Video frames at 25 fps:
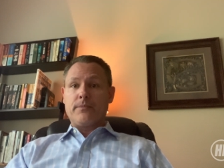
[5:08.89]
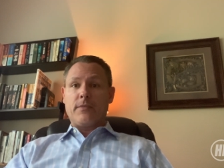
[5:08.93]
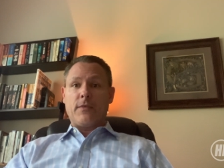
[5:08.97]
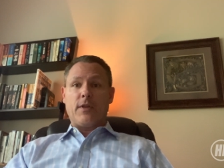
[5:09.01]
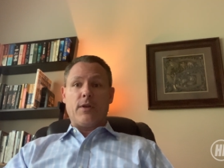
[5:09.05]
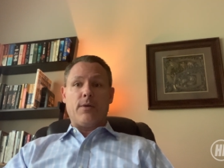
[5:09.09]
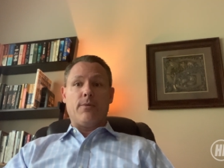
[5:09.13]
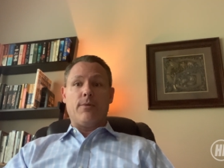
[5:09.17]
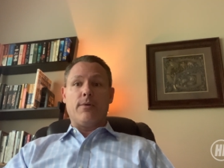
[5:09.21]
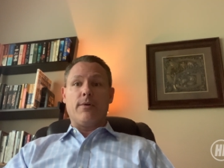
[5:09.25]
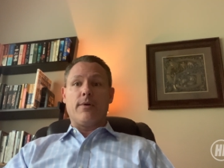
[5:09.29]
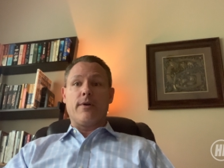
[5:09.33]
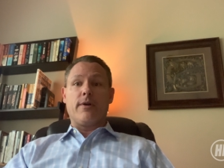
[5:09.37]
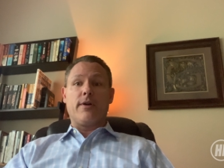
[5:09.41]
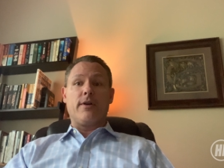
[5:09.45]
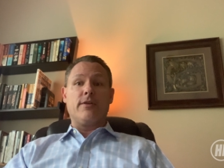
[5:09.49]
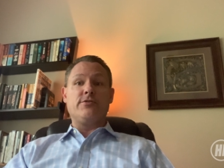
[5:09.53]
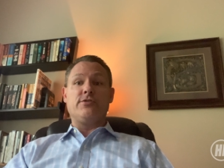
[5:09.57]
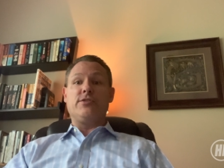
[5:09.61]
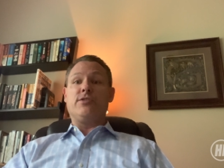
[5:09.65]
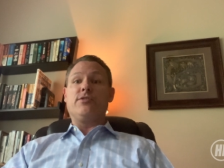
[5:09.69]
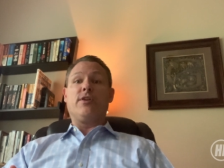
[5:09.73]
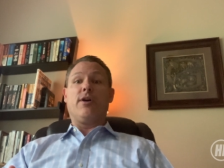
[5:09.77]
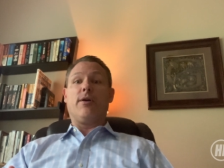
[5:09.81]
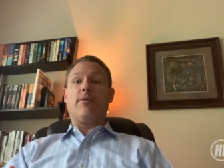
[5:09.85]
or do
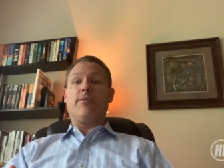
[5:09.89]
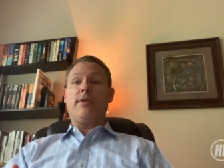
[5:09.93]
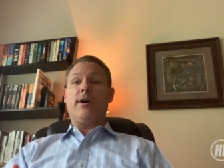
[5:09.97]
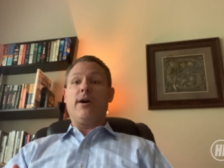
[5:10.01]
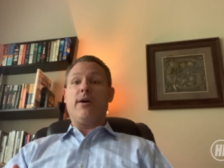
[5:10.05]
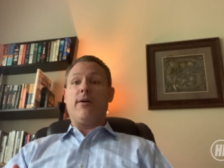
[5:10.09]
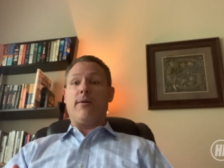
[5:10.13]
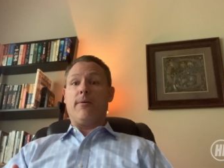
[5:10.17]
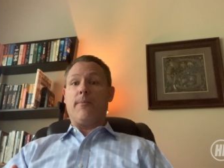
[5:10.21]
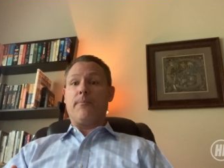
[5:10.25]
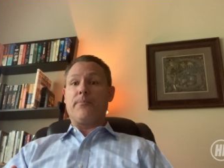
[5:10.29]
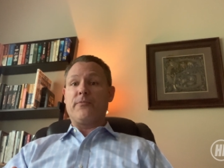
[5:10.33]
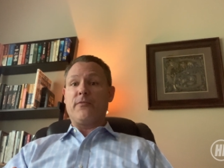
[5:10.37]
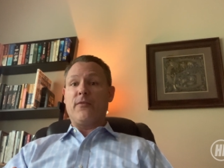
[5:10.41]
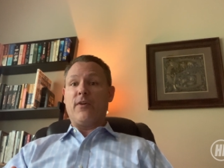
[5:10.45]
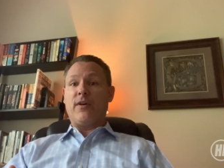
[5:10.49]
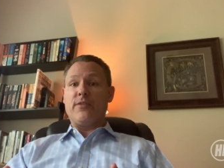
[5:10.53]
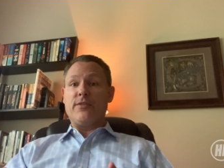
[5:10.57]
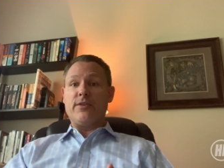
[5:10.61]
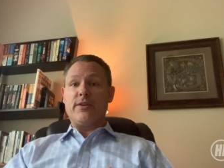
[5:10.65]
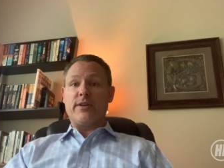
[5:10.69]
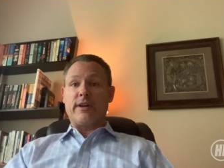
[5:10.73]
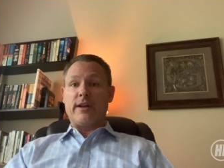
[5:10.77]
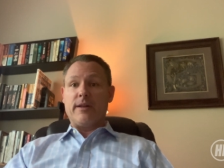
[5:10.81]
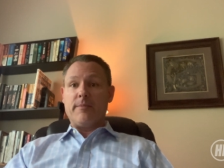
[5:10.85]
you don't know whether
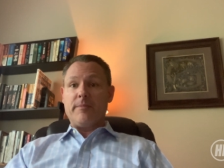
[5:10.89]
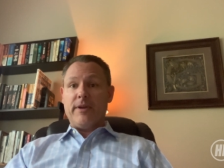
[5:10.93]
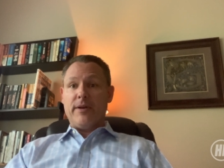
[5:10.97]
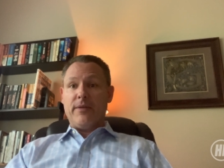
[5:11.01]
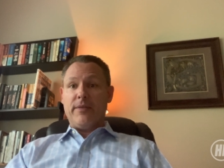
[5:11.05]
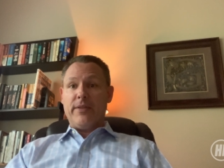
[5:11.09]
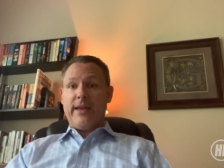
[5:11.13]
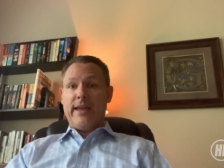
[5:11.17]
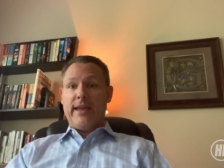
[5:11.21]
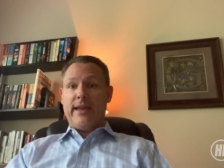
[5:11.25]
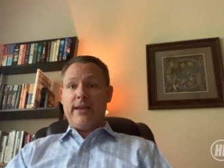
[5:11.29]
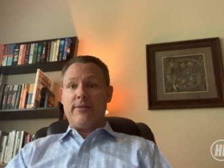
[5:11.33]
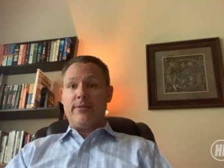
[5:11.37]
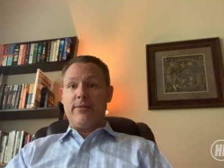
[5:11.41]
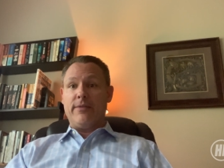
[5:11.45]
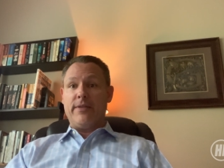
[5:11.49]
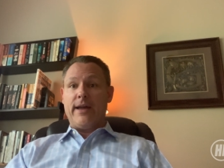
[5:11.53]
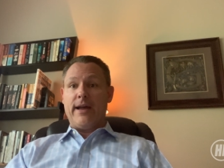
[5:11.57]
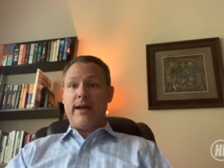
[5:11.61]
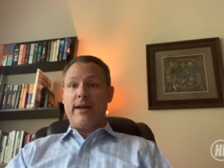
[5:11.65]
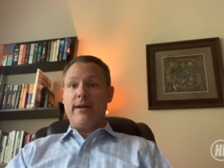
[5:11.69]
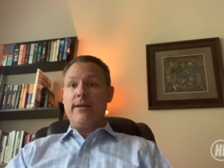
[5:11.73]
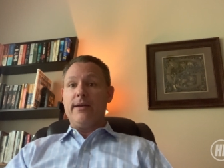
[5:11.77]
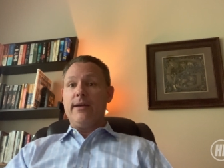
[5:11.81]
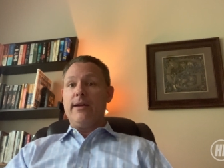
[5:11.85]
you're going to be able to handle
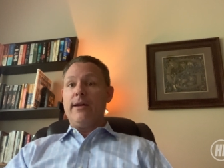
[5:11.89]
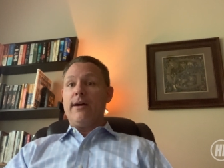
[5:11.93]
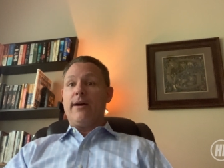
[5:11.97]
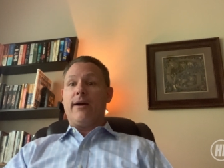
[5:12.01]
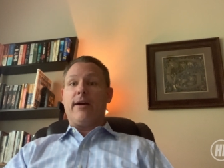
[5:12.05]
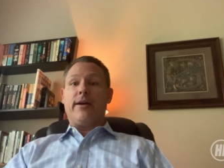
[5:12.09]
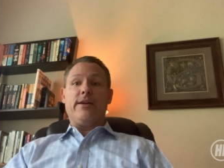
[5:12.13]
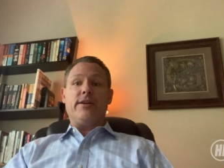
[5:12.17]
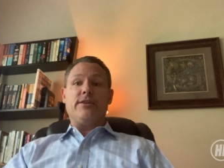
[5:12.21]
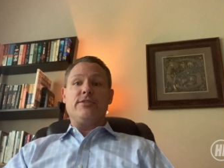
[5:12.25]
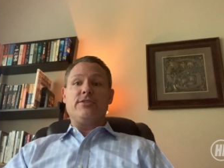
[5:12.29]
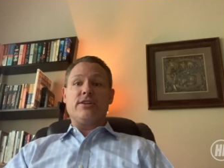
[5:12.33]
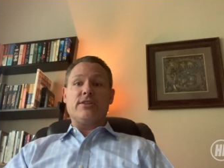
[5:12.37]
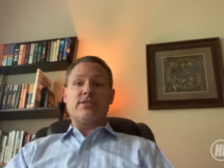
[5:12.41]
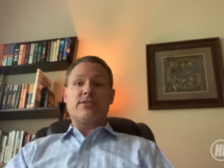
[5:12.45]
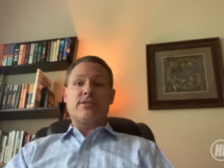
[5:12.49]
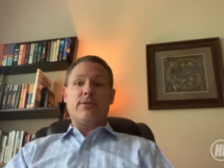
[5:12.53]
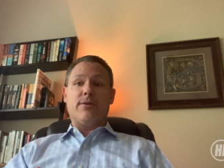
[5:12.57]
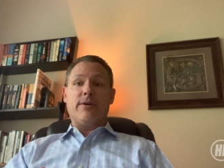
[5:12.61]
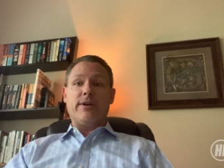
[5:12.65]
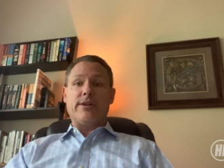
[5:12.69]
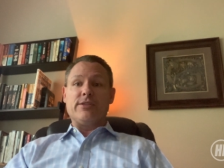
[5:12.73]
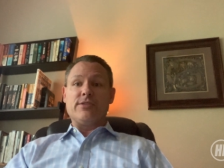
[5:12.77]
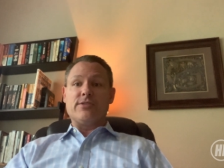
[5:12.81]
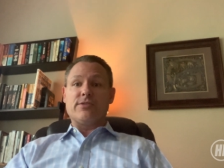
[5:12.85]
that are you just
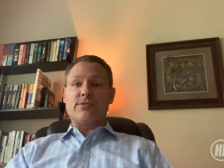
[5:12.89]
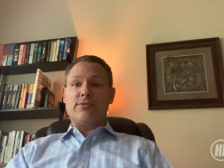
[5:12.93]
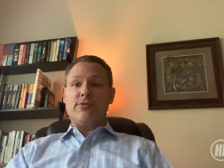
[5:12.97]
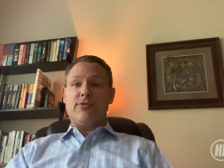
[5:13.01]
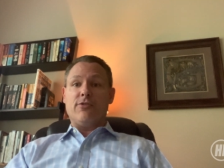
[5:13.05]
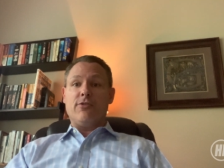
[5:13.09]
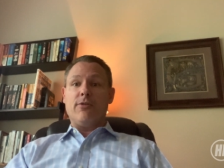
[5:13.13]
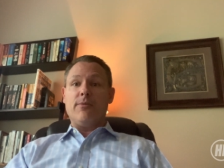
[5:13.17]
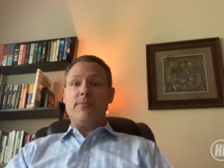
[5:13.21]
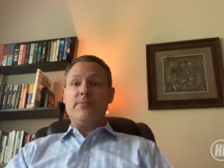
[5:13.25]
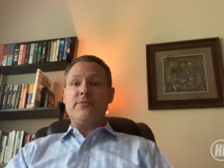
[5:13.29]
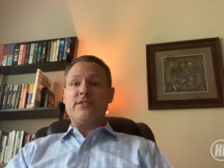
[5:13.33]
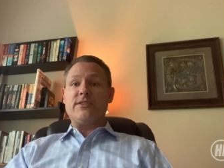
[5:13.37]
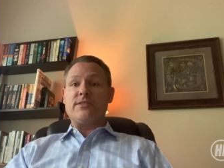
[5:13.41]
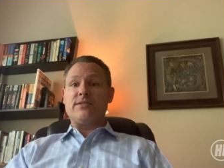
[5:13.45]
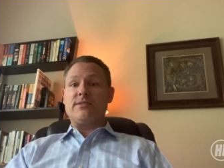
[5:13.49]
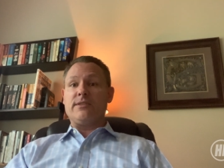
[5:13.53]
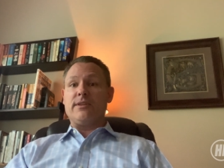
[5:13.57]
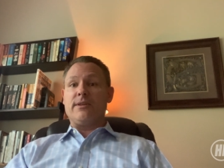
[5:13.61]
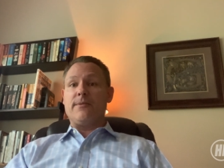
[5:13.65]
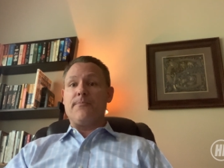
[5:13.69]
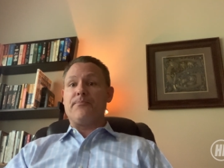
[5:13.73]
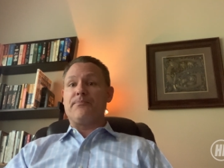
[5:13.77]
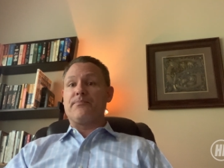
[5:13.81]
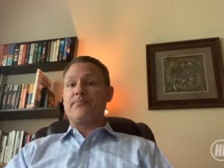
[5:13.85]
going to school just
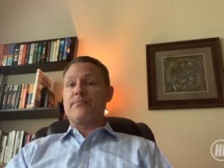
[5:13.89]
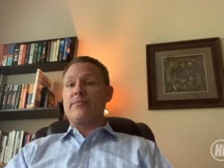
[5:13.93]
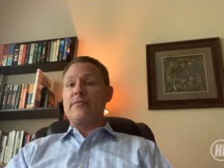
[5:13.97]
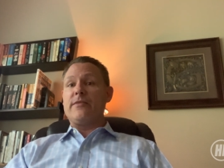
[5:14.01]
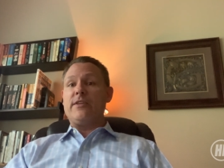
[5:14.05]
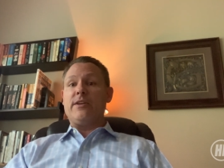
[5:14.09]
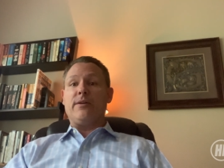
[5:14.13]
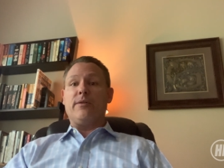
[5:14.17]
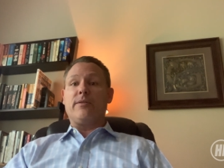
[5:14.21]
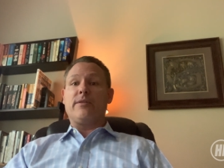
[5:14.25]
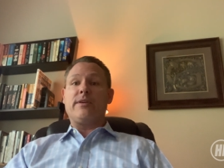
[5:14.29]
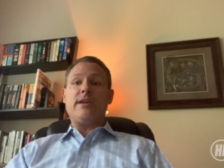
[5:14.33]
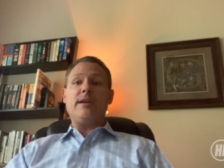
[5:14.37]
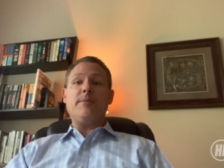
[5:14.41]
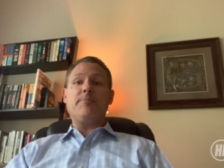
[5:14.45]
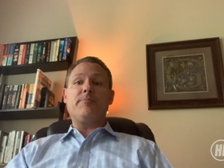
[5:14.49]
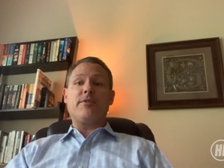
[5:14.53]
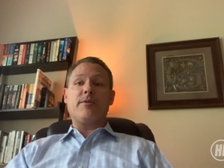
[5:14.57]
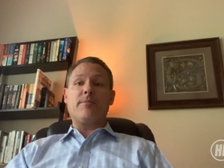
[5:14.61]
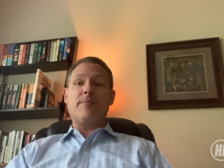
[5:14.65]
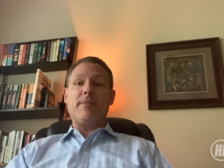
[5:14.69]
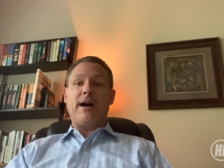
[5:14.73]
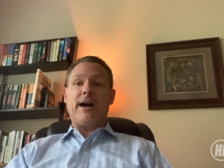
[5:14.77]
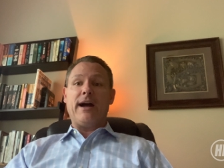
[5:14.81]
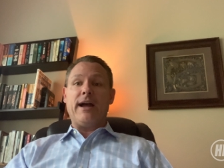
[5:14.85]
to you know keep your
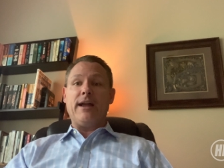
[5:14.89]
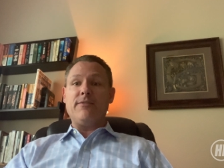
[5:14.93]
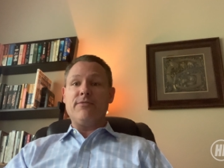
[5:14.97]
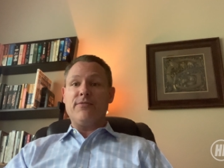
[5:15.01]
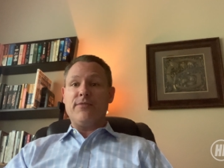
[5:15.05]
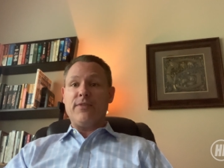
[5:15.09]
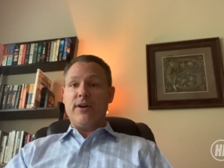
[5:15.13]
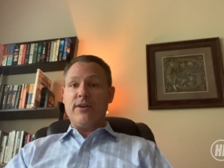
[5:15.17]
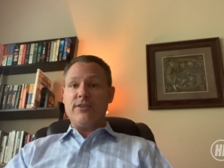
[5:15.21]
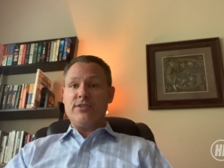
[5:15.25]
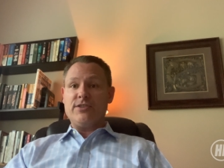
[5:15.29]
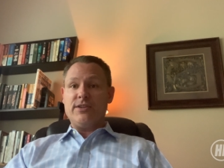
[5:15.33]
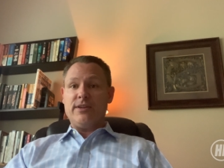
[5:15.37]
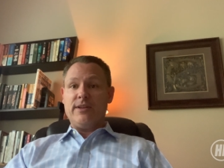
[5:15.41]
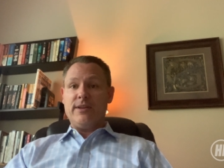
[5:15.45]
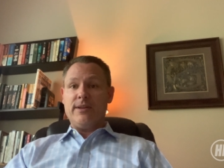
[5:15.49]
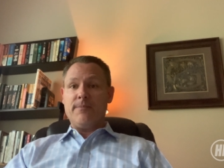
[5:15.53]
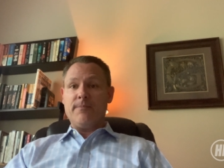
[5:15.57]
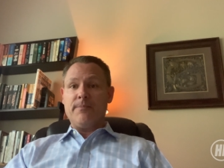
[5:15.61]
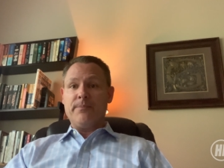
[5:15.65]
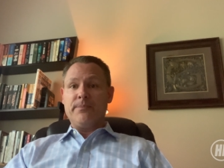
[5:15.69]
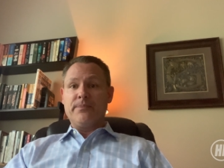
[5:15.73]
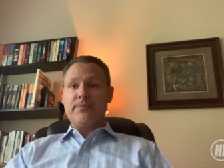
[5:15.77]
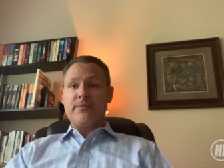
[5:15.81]
mind functioning